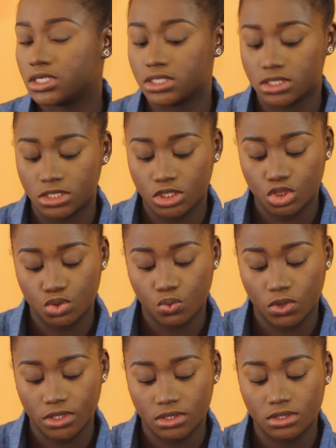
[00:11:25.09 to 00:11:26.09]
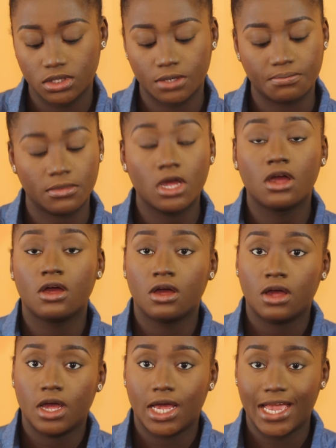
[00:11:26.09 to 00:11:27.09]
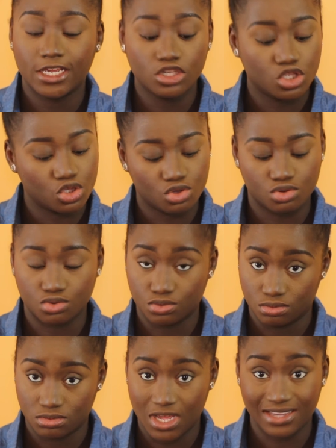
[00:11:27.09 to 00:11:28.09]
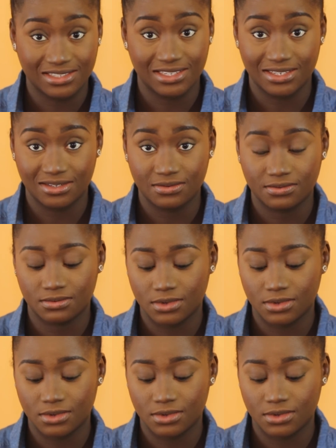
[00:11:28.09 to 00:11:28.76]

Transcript: is this one. I use two actually.